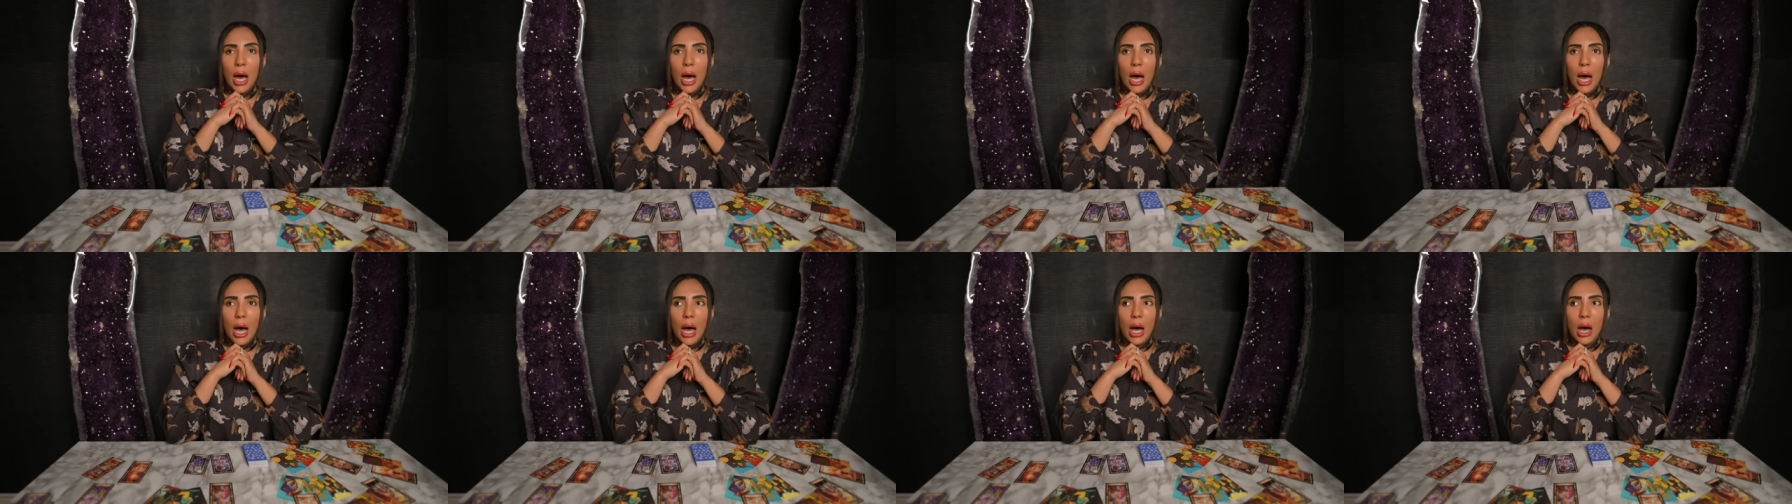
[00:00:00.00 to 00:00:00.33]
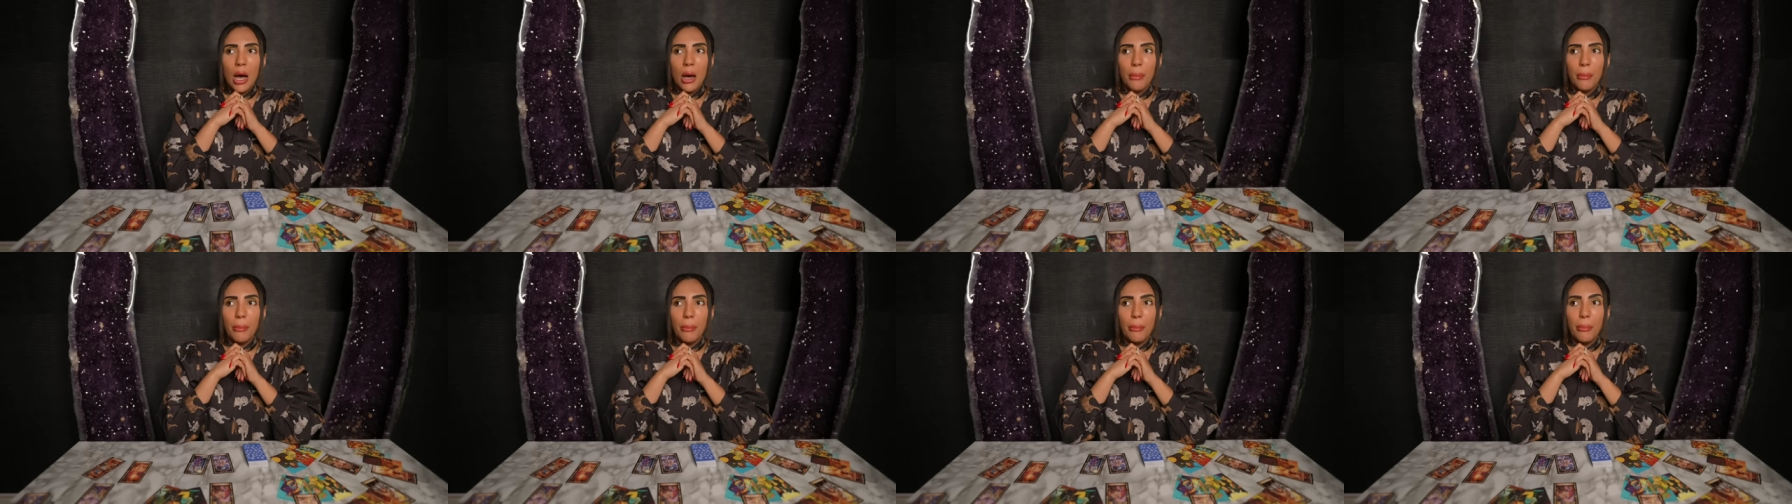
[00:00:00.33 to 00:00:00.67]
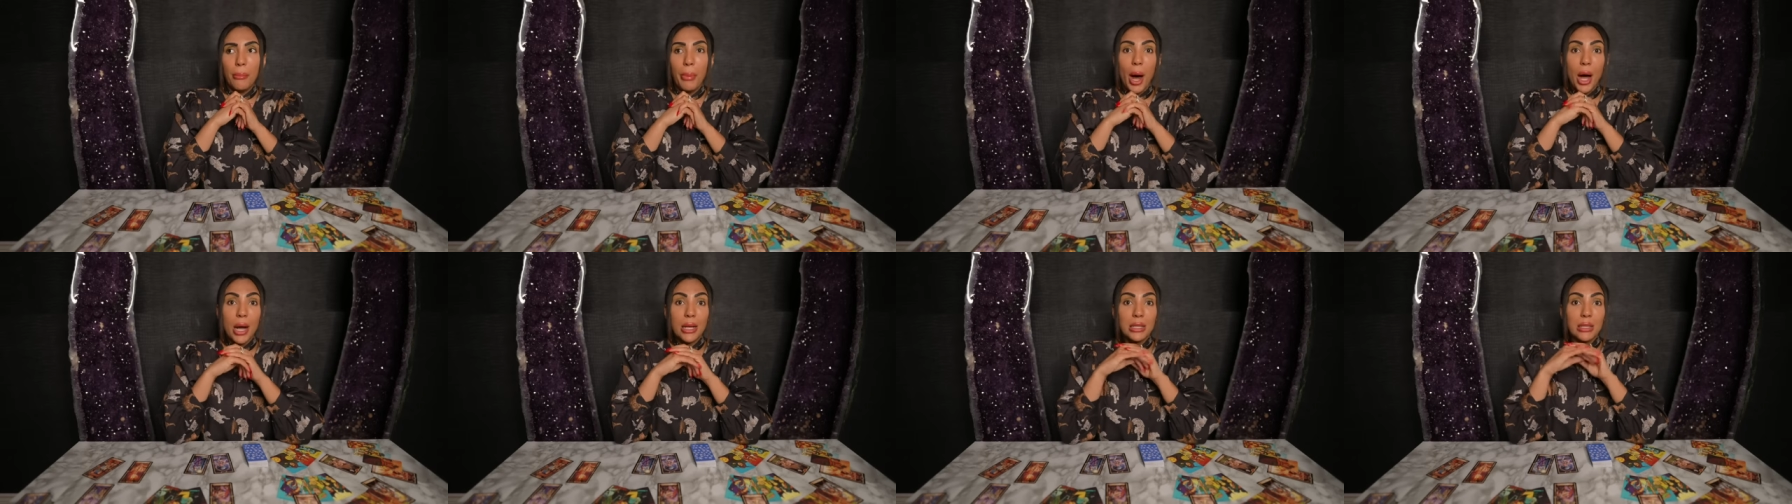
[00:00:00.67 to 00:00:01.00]
um,
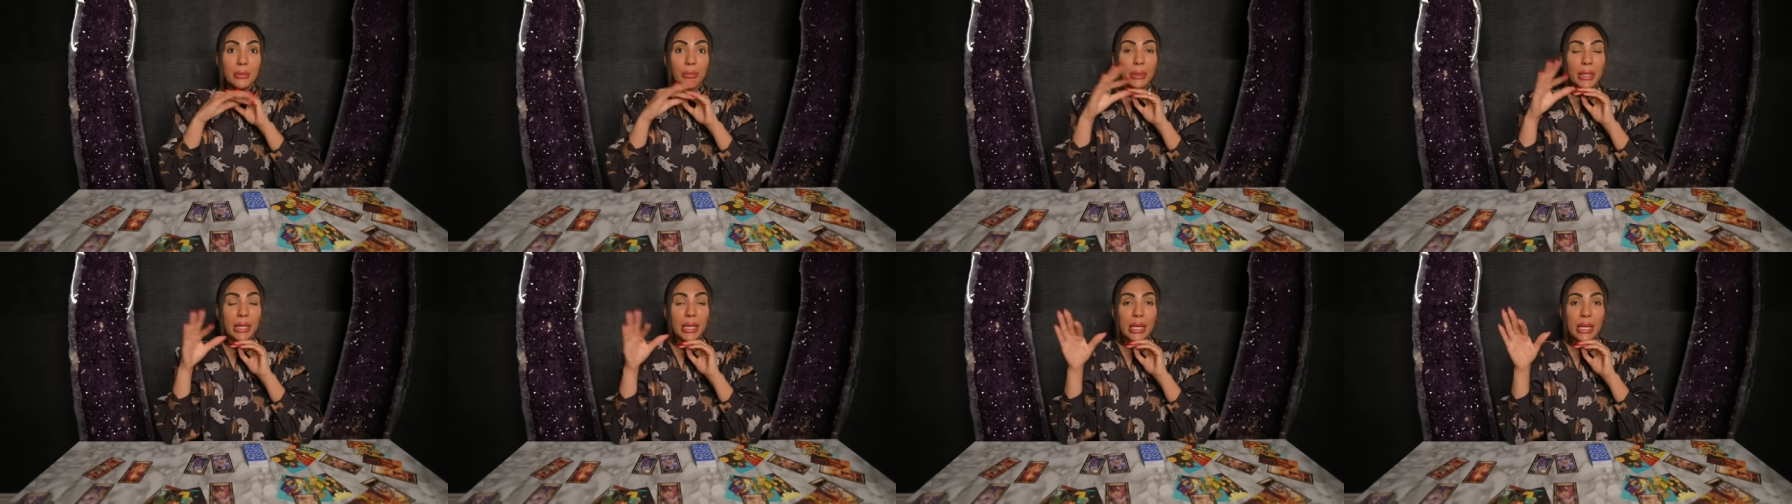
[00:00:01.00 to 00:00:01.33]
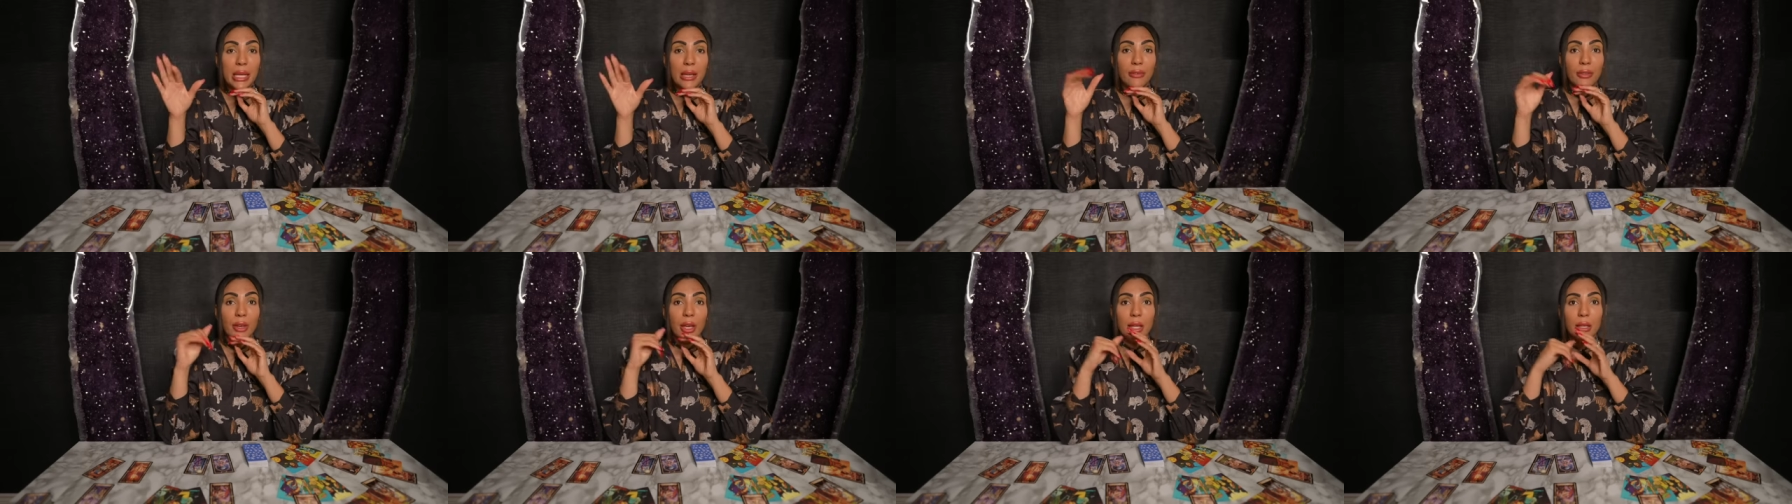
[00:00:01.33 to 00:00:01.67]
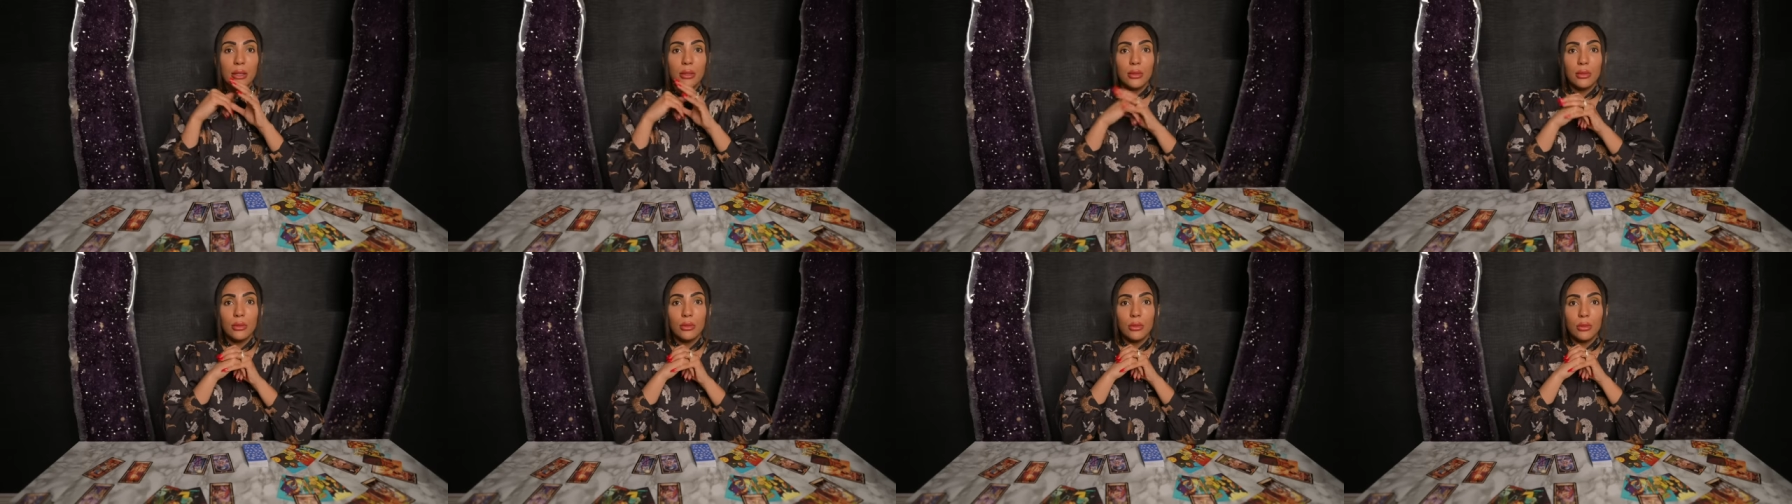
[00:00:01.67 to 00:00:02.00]
possibly
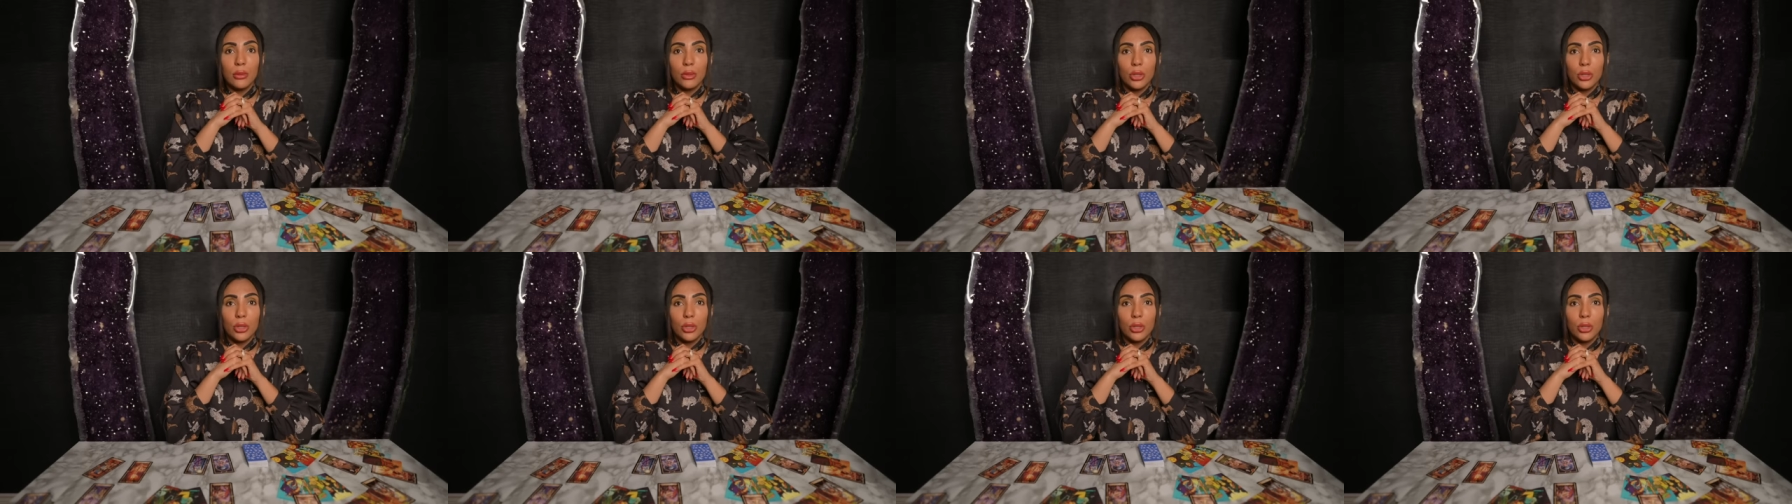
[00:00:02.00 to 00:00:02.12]
even